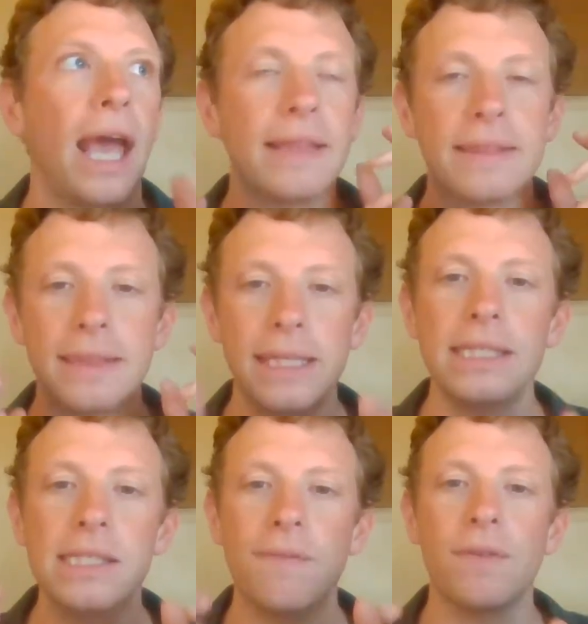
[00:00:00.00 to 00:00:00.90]
And
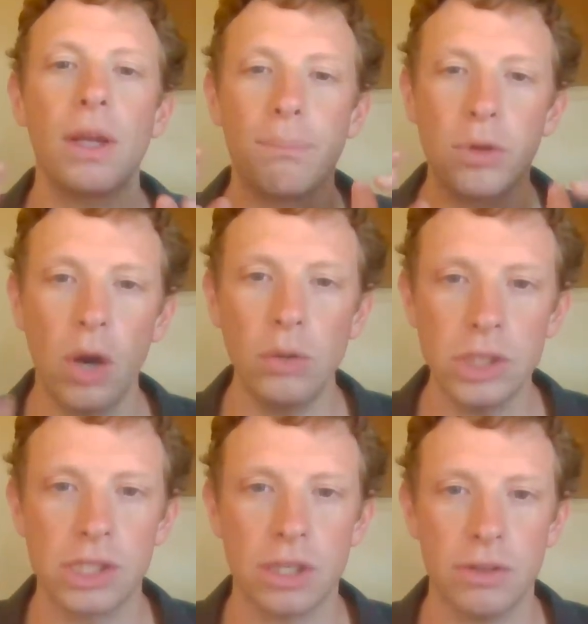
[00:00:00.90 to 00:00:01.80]
these different
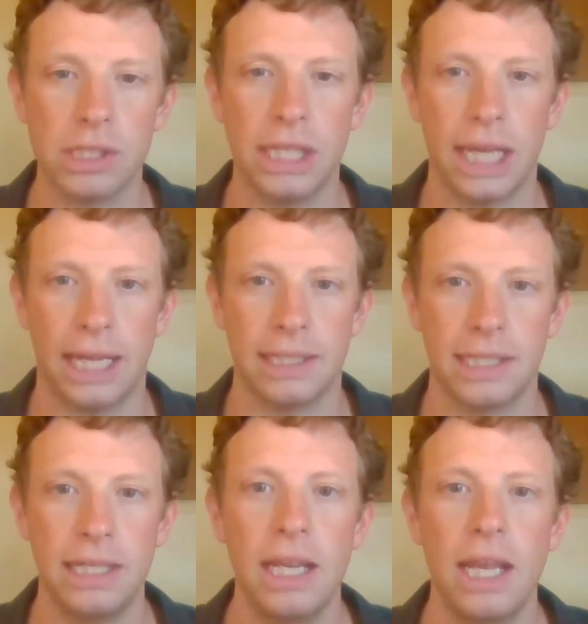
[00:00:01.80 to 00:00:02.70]
approaches to
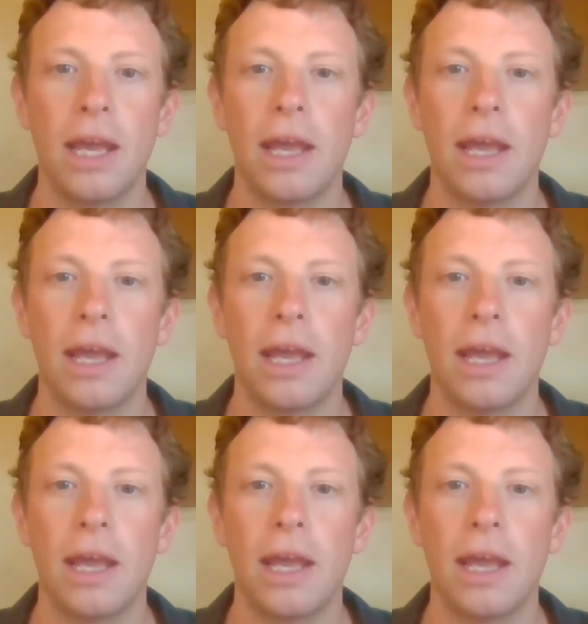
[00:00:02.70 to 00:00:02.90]
Christianity